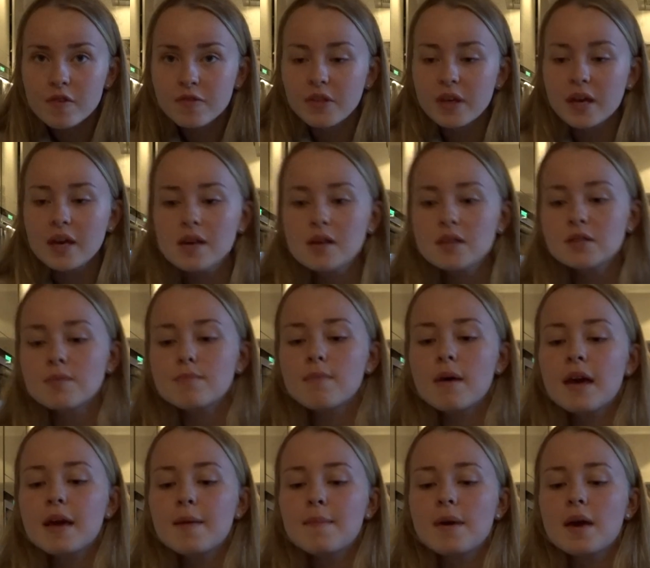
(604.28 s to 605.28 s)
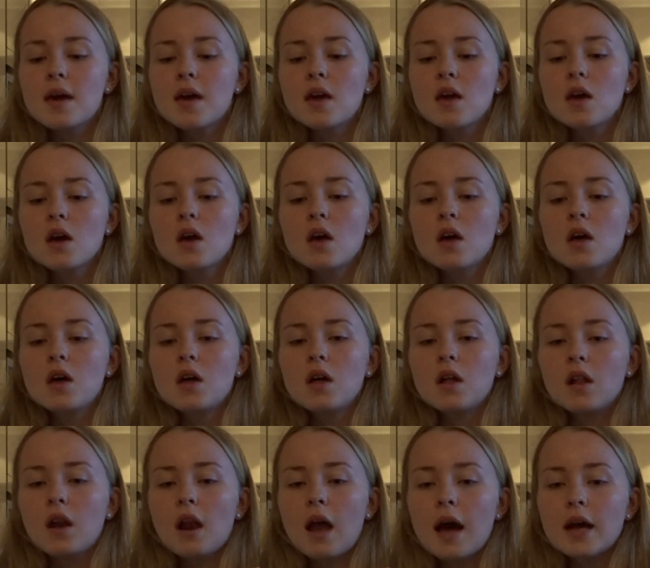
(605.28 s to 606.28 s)
of these, maybe
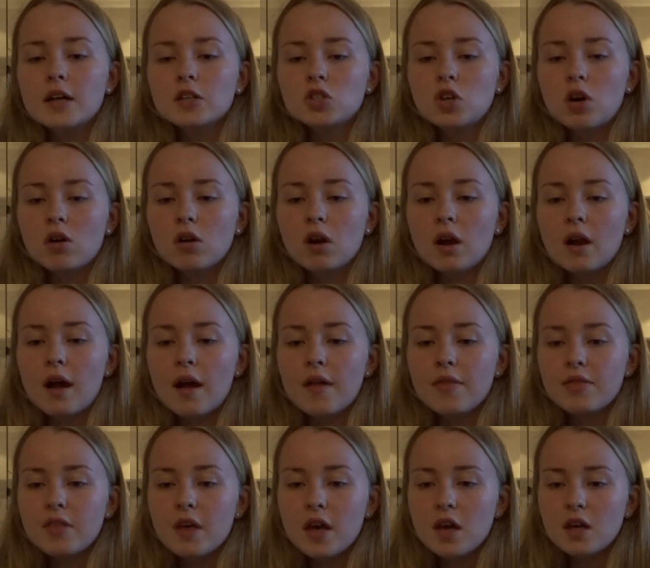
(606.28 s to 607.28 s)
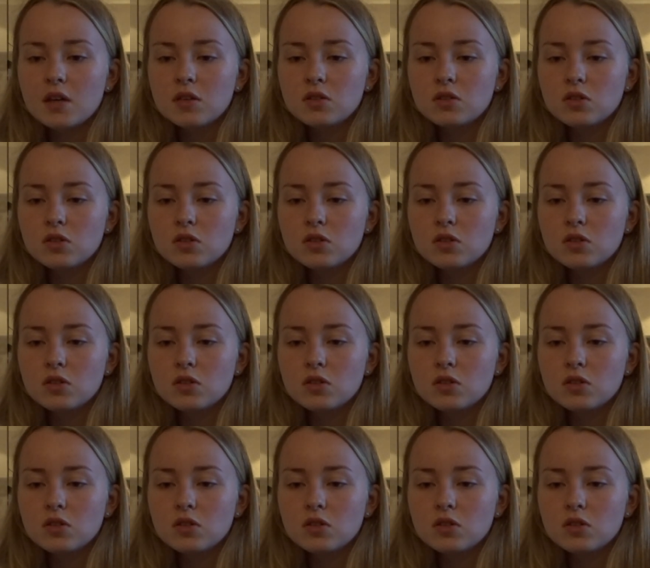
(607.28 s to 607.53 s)
like chocolate like this.